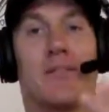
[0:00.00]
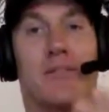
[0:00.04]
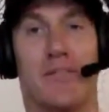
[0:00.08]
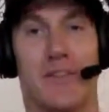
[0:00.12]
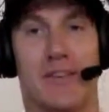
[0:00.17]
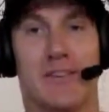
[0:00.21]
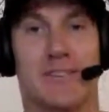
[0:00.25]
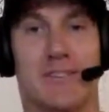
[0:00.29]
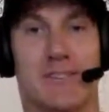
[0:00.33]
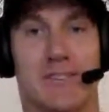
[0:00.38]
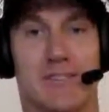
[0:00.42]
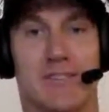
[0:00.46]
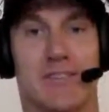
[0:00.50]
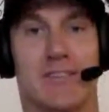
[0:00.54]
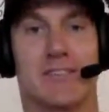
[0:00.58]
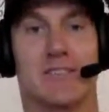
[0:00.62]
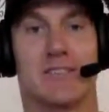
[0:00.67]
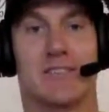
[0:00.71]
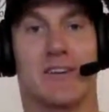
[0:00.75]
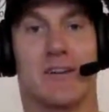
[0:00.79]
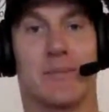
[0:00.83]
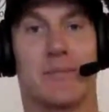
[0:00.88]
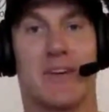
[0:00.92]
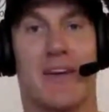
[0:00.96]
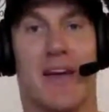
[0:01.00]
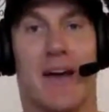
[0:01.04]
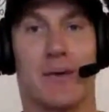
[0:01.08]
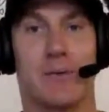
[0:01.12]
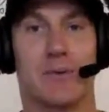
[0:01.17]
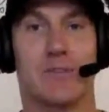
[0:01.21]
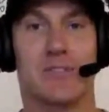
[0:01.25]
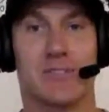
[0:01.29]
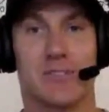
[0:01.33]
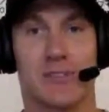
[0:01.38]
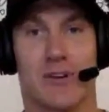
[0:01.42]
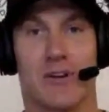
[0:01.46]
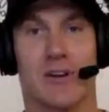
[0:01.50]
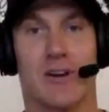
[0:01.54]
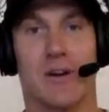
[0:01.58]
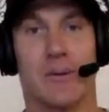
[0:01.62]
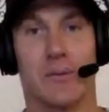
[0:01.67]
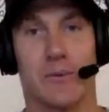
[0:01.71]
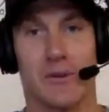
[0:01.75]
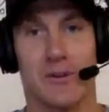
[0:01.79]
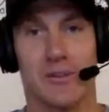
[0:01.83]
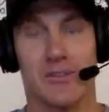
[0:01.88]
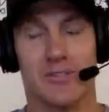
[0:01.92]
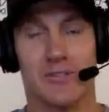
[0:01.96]
this is going to be how we start,
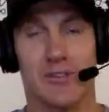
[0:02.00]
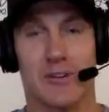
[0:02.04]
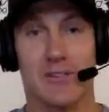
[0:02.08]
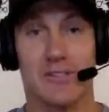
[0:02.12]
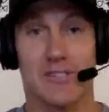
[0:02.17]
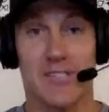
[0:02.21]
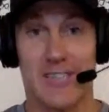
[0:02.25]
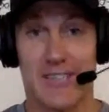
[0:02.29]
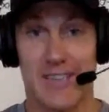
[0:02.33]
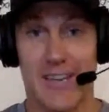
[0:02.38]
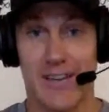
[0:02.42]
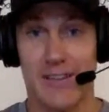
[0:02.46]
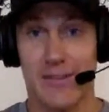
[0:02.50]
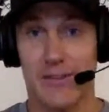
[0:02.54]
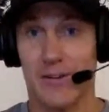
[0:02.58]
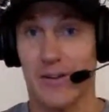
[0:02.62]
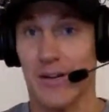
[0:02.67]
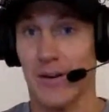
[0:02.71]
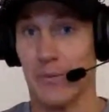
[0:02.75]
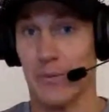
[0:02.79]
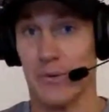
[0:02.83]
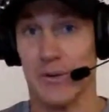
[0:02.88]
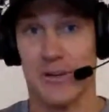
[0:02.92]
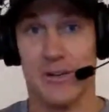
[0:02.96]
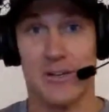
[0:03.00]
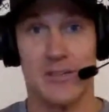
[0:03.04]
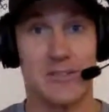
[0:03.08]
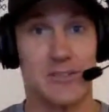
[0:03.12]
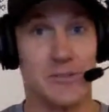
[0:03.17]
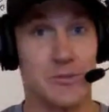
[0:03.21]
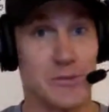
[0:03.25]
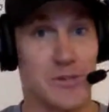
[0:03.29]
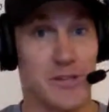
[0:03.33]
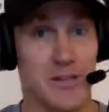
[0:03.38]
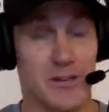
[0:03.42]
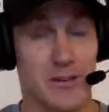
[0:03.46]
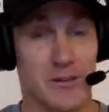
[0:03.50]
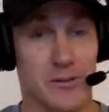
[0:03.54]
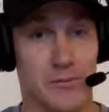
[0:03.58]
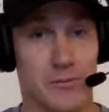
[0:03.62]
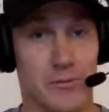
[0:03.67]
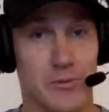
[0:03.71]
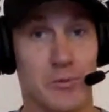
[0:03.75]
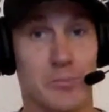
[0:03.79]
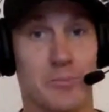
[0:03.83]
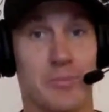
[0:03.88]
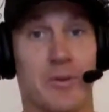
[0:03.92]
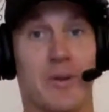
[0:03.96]
and we're going to start together, and we're going to do it in a
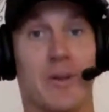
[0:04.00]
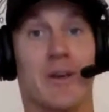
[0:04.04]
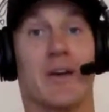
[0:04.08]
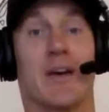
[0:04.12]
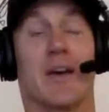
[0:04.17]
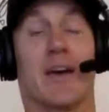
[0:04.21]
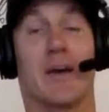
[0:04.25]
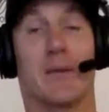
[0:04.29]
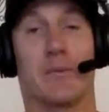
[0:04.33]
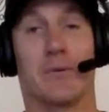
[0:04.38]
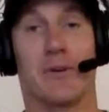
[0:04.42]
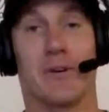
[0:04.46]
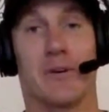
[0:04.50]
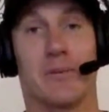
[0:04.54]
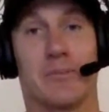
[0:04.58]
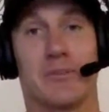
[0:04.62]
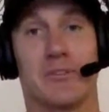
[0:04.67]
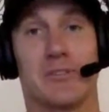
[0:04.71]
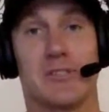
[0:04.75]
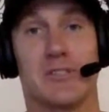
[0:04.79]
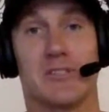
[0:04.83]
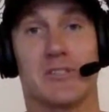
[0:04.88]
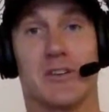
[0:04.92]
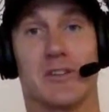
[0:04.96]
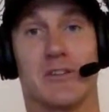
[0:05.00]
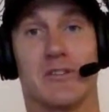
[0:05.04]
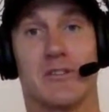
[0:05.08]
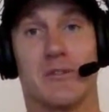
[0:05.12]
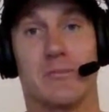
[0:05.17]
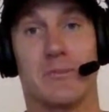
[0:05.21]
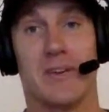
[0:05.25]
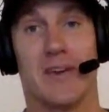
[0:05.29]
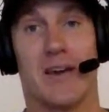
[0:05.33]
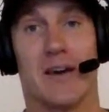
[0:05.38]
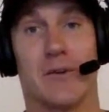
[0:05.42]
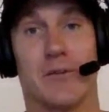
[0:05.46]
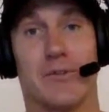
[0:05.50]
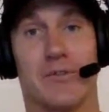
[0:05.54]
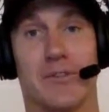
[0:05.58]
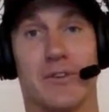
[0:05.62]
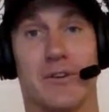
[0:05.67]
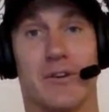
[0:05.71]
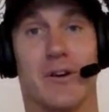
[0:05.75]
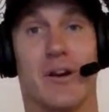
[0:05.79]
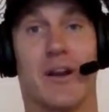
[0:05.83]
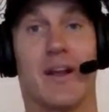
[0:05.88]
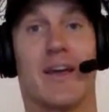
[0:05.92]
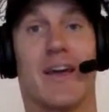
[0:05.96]
group, and we're going to push each other to be
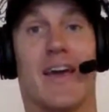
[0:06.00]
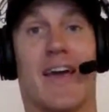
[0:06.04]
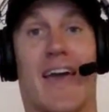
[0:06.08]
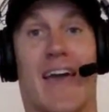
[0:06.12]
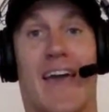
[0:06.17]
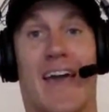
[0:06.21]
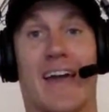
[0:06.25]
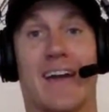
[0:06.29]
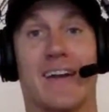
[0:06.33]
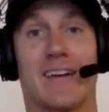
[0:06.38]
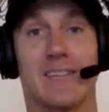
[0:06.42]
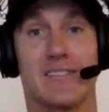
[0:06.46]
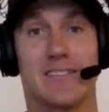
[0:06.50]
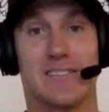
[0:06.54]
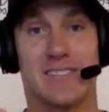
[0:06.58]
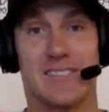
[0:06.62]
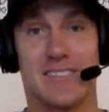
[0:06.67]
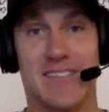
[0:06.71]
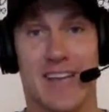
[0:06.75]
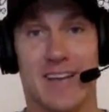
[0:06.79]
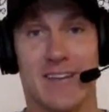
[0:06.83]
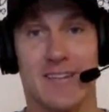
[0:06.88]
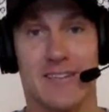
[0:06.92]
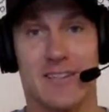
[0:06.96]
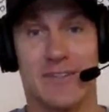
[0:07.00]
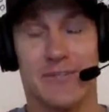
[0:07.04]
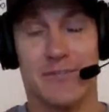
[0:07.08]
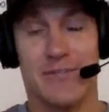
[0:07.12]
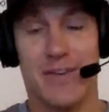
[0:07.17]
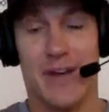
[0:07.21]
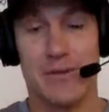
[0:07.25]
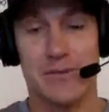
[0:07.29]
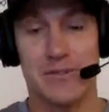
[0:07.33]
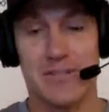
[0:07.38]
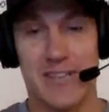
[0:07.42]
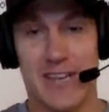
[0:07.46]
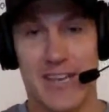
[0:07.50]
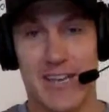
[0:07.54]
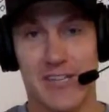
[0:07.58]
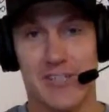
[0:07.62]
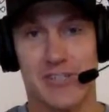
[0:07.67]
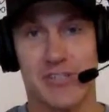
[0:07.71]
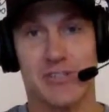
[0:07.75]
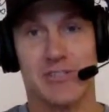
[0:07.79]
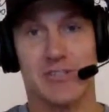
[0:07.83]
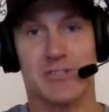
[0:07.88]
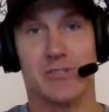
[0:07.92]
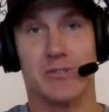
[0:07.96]
healthier and set the
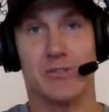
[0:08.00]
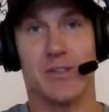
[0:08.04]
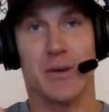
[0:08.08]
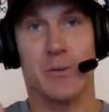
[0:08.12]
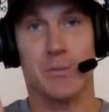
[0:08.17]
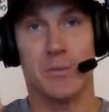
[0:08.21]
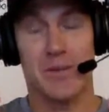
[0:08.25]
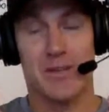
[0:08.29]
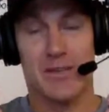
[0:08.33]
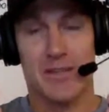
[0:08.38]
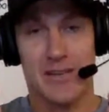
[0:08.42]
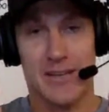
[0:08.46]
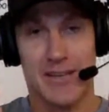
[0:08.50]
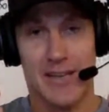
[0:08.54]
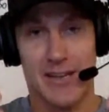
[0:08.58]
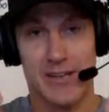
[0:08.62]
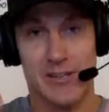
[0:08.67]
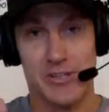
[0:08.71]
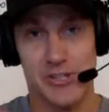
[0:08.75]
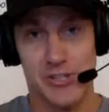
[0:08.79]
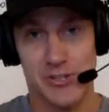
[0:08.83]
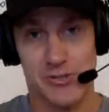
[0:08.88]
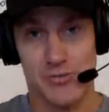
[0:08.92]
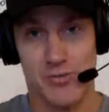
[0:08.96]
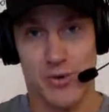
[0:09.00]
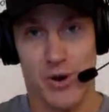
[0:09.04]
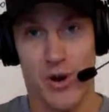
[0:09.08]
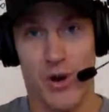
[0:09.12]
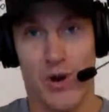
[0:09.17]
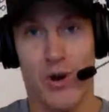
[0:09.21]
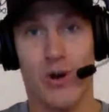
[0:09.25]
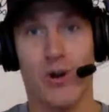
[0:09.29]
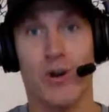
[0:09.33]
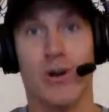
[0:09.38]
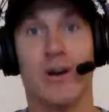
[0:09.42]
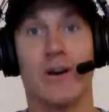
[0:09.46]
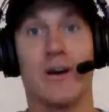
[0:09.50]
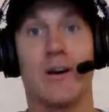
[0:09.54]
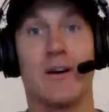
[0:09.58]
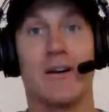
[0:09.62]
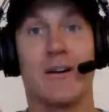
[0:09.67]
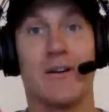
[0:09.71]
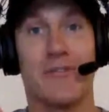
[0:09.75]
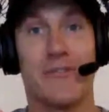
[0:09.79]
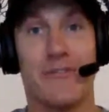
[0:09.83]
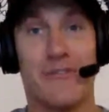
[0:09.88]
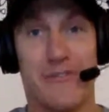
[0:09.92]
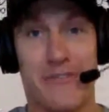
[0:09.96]
foundation so that we can get strong,
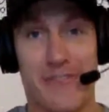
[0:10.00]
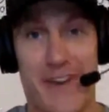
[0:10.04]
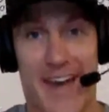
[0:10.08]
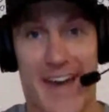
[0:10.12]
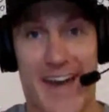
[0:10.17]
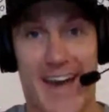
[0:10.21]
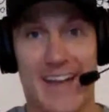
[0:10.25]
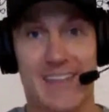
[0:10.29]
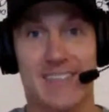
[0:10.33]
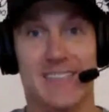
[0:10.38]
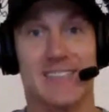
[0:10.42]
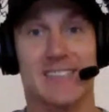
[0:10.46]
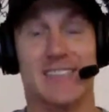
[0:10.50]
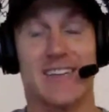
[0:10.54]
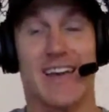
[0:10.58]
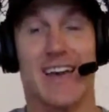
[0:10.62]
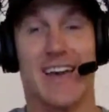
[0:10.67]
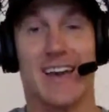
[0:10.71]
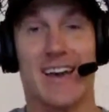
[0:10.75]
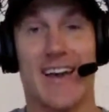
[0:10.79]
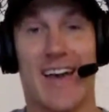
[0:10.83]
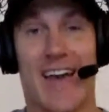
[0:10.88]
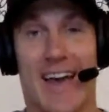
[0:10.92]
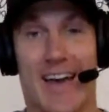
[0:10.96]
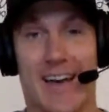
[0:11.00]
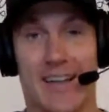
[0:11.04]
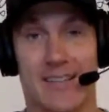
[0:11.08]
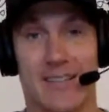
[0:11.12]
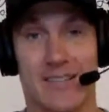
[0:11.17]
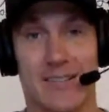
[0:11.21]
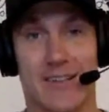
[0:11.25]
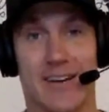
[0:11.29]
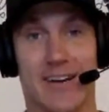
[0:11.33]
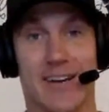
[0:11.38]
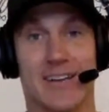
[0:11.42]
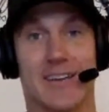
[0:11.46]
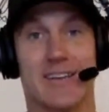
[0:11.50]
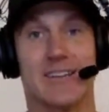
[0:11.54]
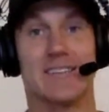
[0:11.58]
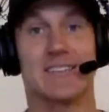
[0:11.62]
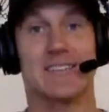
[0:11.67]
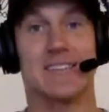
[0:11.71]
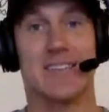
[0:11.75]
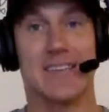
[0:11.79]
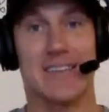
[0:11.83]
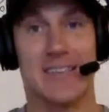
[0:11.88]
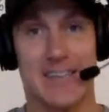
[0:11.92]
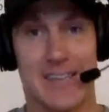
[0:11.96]
fast, and athletic
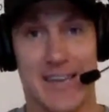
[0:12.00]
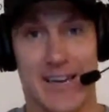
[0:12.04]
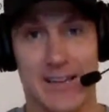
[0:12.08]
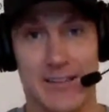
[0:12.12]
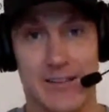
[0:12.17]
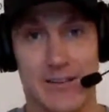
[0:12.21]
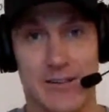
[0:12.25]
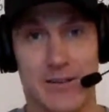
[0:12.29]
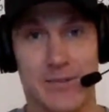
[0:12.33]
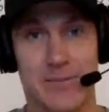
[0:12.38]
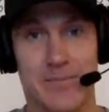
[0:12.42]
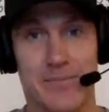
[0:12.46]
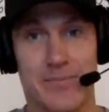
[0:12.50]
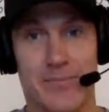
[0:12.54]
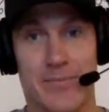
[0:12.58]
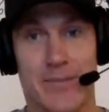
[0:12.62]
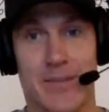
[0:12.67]
together.